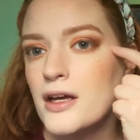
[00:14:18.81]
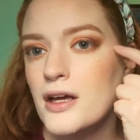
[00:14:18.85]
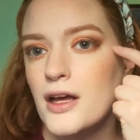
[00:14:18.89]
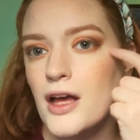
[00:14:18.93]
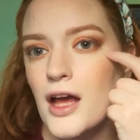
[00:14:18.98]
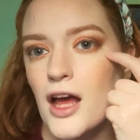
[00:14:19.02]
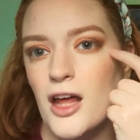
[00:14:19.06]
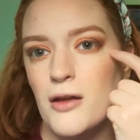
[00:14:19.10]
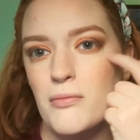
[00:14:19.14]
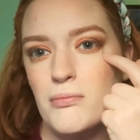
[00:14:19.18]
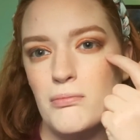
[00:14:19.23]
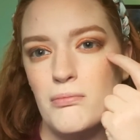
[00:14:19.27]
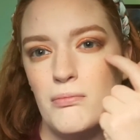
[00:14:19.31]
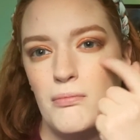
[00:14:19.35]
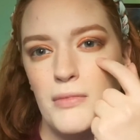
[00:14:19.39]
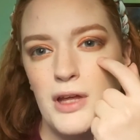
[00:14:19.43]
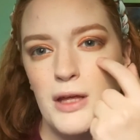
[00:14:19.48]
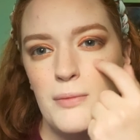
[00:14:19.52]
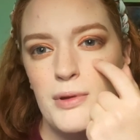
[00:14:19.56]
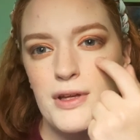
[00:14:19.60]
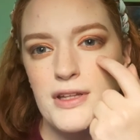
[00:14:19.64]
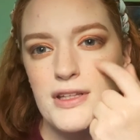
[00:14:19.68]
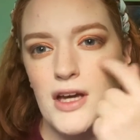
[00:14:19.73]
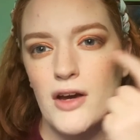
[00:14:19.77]
And
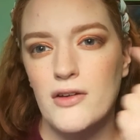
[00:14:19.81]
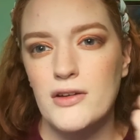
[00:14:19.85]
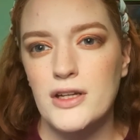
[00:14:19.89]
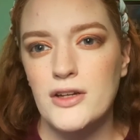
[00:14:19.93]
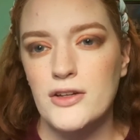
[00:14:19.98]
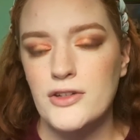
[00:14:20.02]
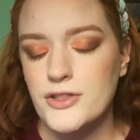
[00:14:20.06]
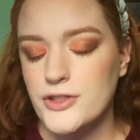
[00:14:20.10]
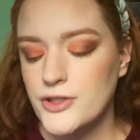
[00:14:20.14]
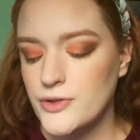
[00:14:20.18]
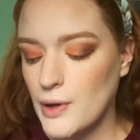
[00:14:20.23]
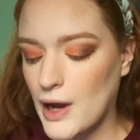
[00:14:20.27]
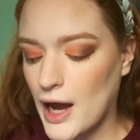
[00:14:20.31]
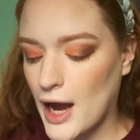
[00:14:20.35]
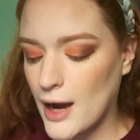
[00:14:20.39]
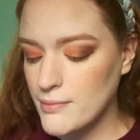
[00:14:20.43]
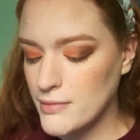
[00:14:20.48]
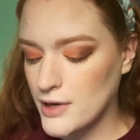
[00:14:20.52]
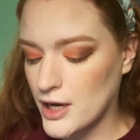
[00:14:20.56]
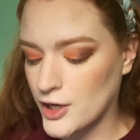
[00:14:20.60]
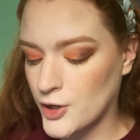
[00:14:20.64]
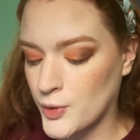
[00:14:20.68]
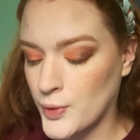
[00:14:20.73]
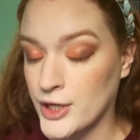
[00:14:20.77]
maybe down here too, I'm
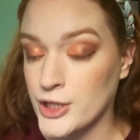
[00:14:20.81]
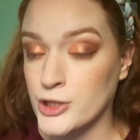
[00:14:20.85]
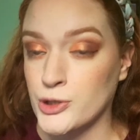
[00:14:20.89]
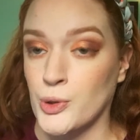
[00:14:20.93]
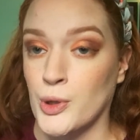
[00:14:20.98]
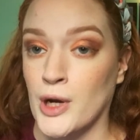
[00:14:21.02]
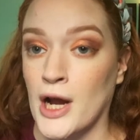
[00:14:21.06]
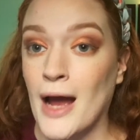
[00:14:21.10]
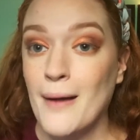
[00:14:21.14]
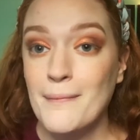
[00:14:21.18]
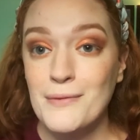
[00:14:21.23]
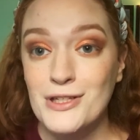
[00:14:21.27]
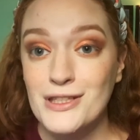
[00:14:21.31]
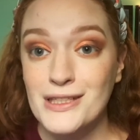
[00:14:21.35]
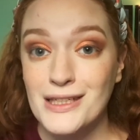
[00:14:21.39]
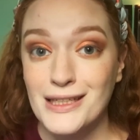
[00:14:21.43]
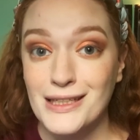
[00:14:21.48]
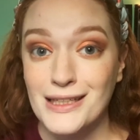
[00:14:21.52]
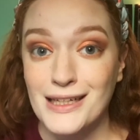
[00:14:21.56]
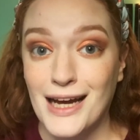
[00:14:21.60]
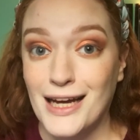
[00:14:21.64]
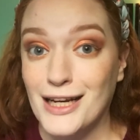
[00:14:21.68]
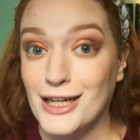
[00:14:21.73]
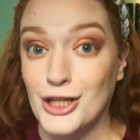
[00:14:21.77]
not quite sure. I'm just gonna
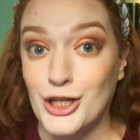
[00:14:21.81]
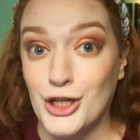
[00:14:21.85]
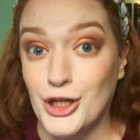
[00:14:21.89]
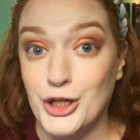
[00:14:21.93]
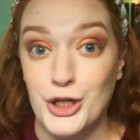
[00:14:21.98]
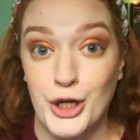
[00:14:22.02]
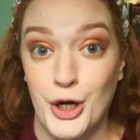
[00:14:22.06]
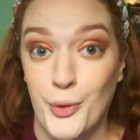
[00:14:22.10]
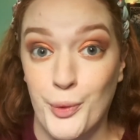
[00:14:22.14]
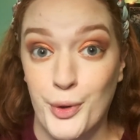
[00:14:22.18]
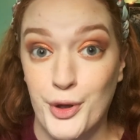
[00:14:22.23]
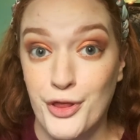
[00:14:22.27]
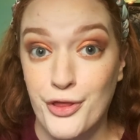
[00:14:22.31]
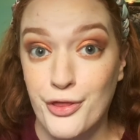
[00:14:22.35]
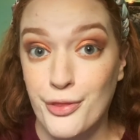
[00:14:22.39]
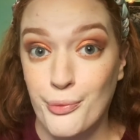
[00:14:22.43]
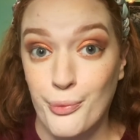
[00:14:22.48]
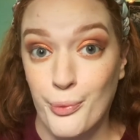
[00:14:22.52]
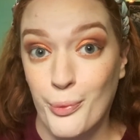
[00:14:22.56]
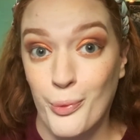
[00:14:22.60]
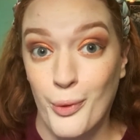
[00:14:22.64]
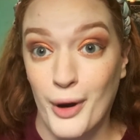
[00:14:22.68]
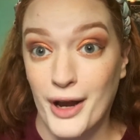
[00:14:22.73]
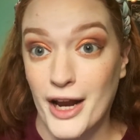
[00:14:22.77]
kind of go with
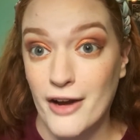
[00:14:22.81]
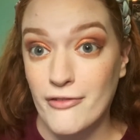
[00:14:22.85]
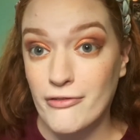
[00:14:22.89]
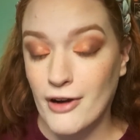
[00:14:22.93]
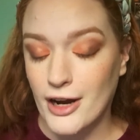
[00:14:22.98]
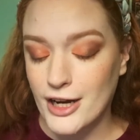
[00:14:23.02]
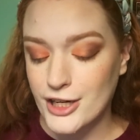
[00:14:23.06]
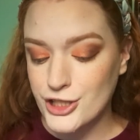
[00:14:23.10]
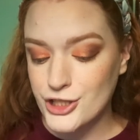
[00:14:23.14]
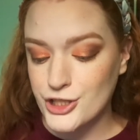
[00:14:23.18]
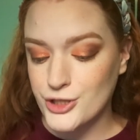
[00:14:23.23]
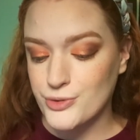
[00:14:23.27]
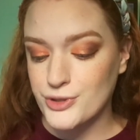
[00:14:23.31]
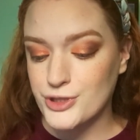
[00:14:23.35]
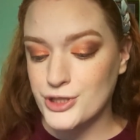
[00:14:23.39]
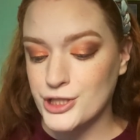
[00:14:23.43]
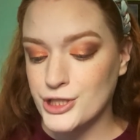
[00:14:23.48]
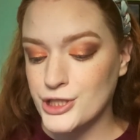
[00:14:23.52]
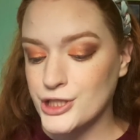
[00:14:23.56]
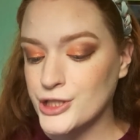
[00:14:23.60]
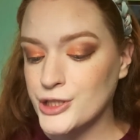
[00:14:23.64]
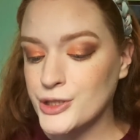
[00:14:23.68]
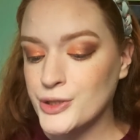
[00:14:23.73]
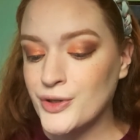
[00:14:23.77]
whatever I choose to
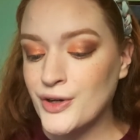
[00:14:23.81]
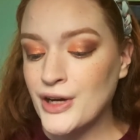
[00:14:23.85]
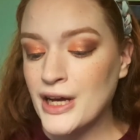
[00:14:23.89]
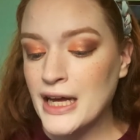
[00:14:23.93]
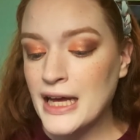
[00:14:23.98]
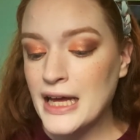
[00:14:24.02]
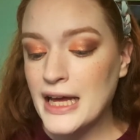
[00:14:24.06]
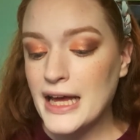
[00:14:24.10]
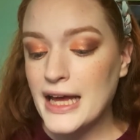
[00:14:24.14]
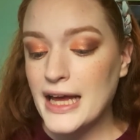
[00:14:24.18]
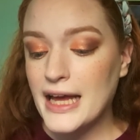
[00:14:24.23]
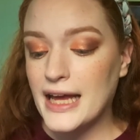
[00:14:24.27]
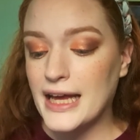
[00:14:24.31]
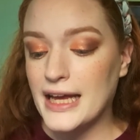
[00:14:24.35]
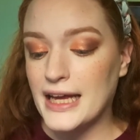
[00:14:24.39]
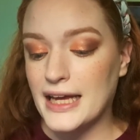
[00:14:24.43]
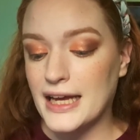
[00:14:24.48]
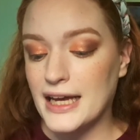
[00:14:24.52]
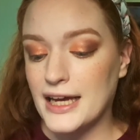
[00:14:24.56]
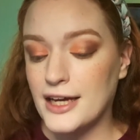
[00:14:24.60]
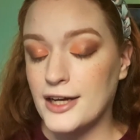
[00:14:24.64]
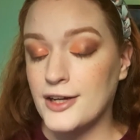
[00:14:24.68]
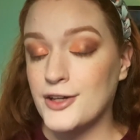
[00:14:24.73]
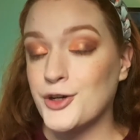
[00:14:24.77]
do
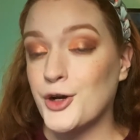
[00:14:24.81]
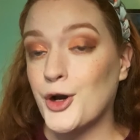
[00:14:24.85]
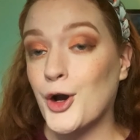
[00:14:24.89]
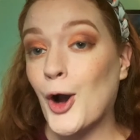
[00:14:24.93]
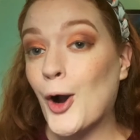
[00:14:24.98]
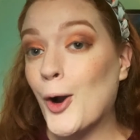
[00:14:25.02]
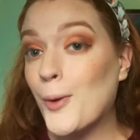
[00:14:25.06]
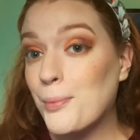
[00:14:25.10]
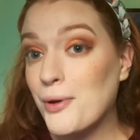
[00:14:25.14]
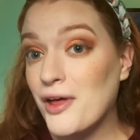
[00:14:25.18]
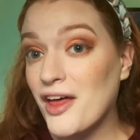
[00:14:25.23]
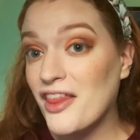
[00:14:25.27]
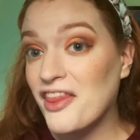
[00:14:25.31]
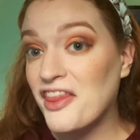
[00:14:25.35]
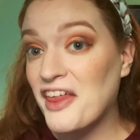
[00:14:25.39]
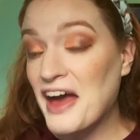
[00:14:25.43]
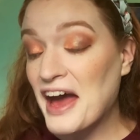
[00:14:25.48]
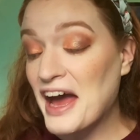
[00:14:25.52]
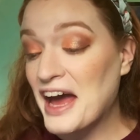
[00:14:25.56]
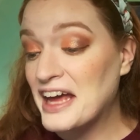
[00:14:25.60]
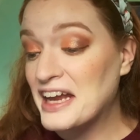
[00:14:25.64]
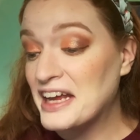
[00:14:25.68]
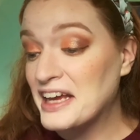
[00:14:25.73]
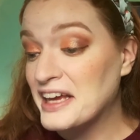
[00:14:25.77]
and hope
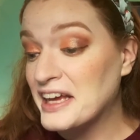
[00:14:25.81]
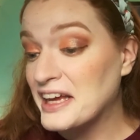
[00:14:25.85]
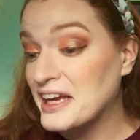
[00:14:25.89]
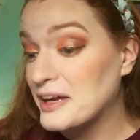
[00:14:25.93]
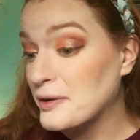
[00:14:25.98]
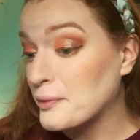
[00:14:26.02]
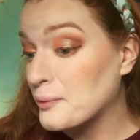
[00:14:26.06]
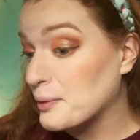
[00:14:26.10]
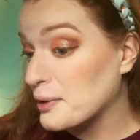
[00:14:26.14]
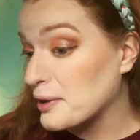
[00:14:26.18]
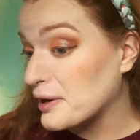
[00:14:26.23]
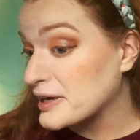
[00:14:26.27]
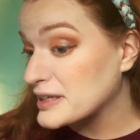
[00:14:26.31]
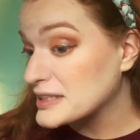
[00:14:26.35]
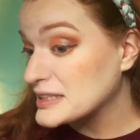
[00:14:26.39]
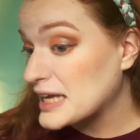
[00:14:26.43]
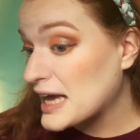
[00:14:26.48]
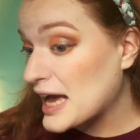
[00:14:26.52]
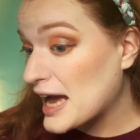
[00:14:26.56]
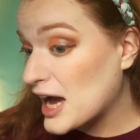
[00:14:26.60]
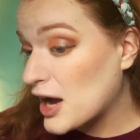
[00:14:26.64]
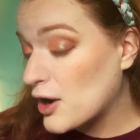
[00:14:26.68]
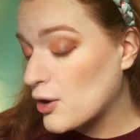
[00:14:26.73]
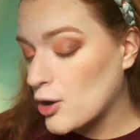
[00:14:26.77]
that it works
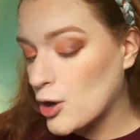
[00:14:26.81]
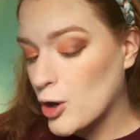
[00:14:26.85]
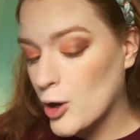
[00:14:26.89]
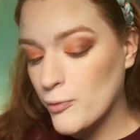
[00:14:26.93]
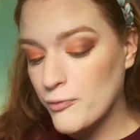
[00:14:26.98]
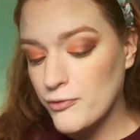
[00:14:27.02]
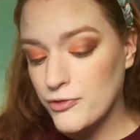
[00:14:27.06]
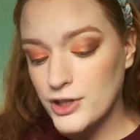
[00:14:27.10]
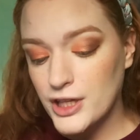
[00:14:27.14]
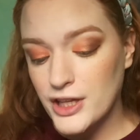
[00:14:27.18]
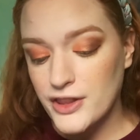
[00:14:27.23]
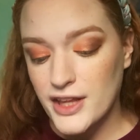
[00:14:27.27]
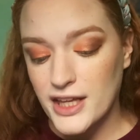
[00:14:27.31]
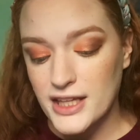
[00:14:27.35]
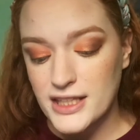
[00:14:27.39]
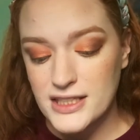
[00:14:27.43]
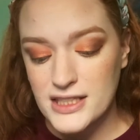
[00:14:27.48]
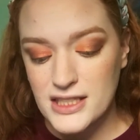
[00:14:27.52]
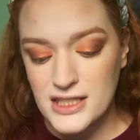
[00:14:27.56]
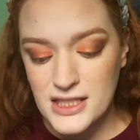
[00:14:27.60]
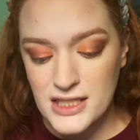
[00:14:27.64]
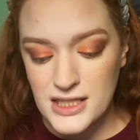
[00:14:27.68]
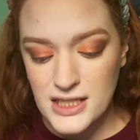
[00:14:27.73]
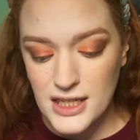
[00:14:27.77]
out. Hopefully they
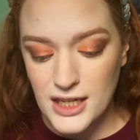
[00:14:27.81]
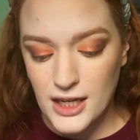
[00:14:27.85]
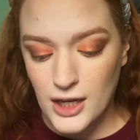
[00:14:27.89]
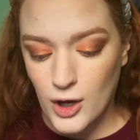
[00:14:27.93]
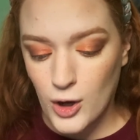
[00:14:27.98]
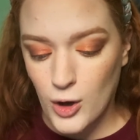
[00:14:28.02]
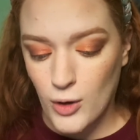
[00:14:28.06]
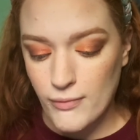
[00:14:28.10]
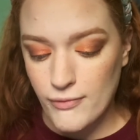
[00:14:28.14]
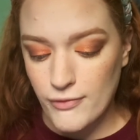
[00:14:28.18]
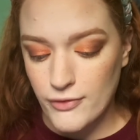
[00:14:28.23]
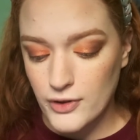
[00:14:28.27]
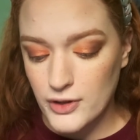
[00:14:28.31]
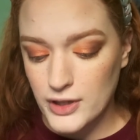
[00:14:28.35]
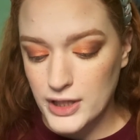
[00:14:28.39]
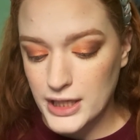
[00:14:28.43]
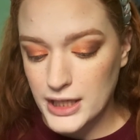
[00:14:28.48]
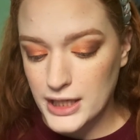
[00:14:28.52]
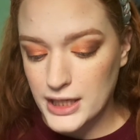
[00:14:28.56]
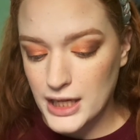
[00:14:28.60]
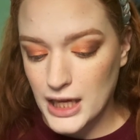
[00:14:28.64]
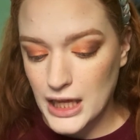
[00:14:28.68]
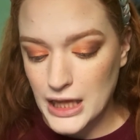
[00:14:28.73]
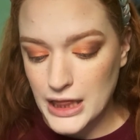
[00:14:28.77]
stick, hopefully
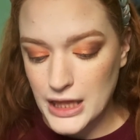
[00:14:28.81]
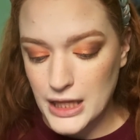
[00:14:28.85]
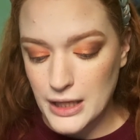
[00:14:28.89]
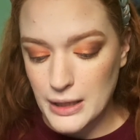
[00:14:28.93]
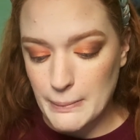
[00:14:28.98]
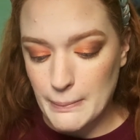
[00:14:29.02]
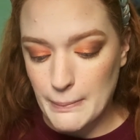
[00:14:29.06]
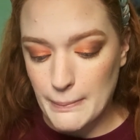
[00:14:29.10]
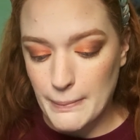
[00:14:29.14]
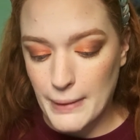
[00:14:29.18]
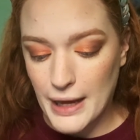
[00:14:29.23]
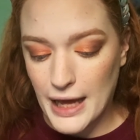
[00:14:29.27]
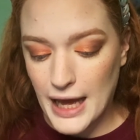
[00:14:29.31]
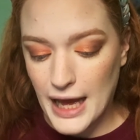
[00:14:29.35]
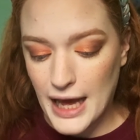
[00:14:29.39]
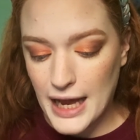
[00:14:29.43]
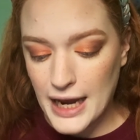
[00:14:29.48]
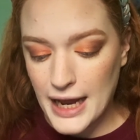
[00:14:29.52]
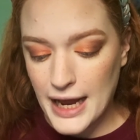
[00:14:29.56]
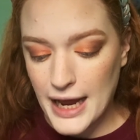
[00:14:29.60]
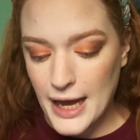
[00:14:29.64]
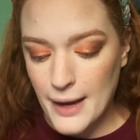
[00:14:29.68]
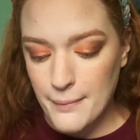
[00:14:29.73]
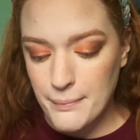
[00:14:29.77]
nothing bad
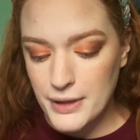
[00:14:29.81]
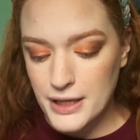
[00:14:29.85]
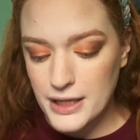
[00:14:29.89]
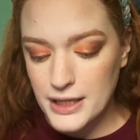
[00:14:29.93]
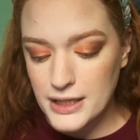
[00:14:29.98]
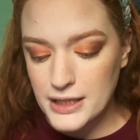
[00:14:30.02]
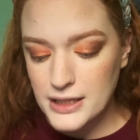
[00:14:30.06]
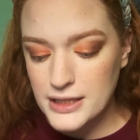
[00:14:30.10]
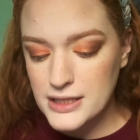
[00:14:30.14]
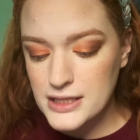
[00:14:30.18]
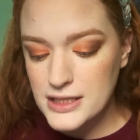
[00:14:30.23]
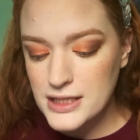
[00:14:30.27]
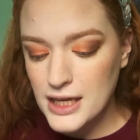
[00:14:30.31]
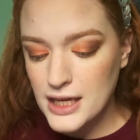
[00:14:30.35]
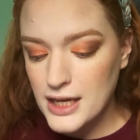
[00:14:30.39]
happens.